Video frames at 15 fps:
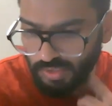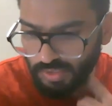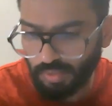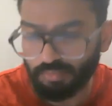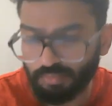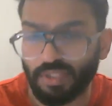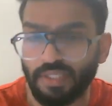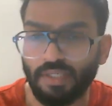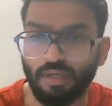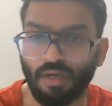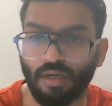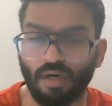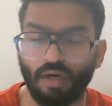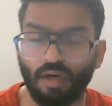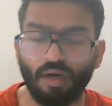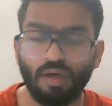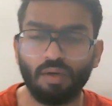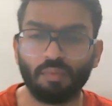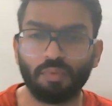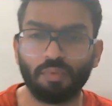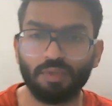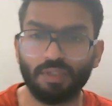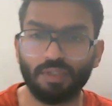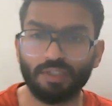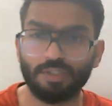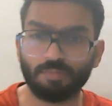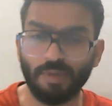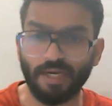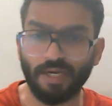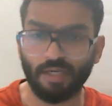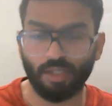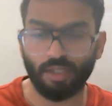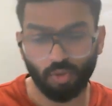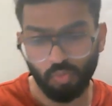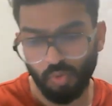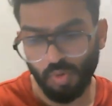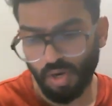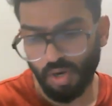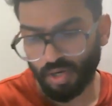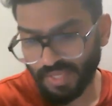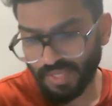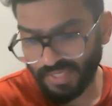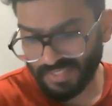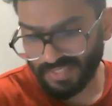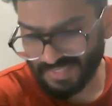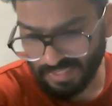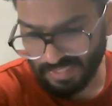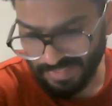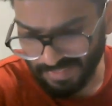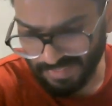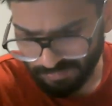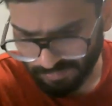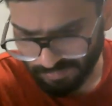something with respect to a case study.